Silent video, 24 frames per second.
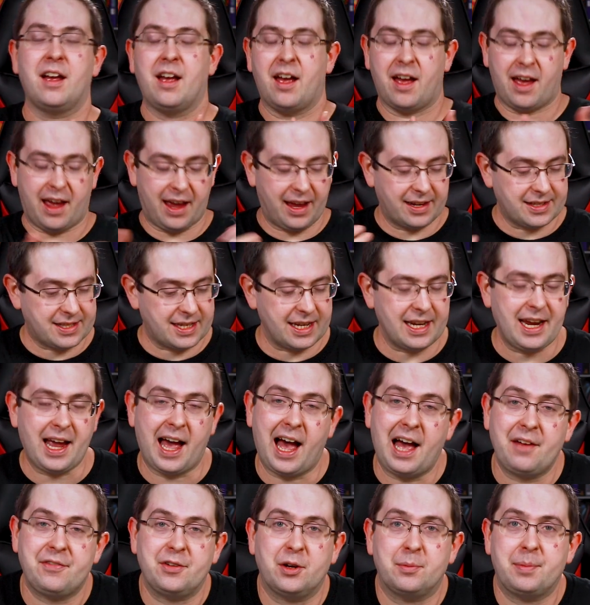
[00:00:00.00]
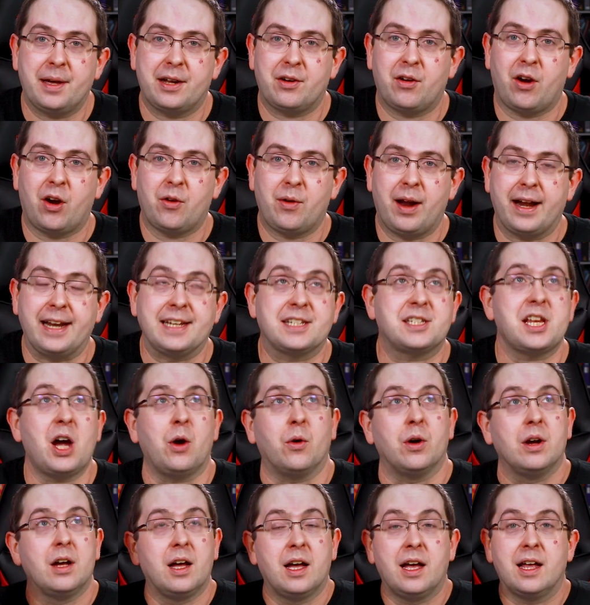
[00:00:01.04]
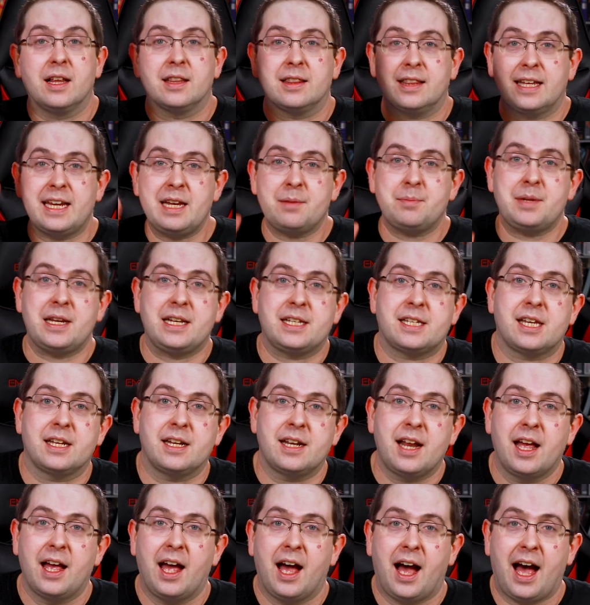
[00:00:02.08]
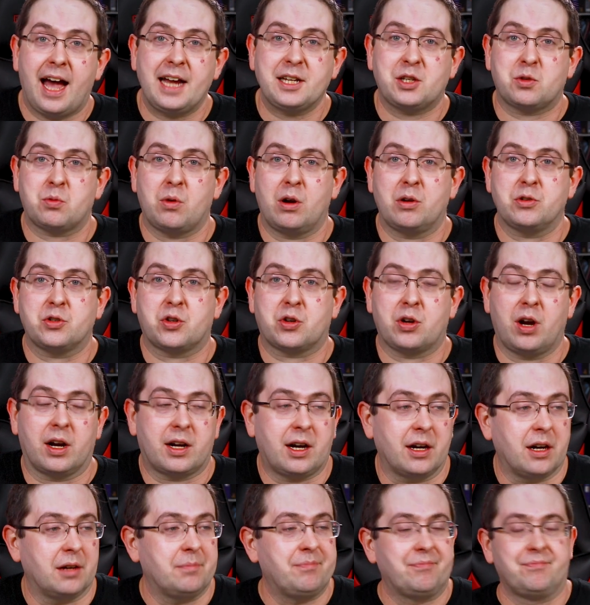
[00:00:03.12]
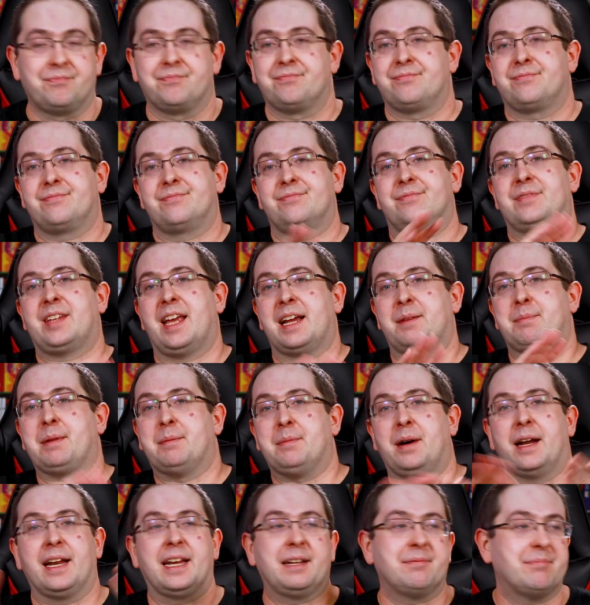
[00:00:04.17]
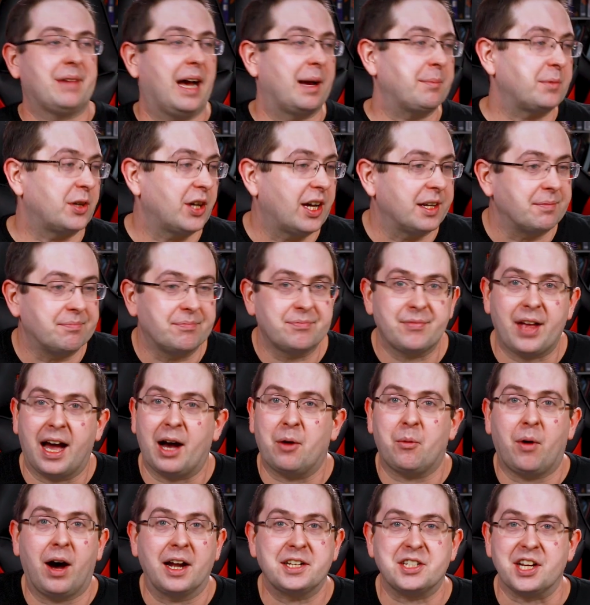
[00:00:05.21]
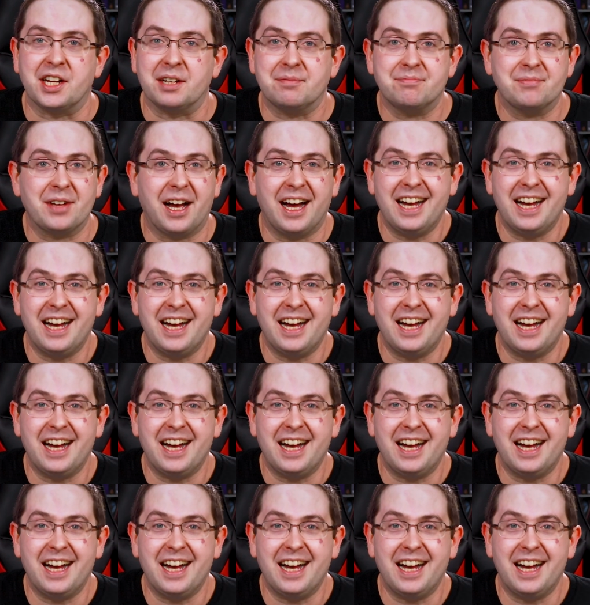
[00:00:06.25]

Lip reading: and see, I feel better already. So, Liam Neeson, Ice Road Trucker, take my money. I'm good. I'll watch it.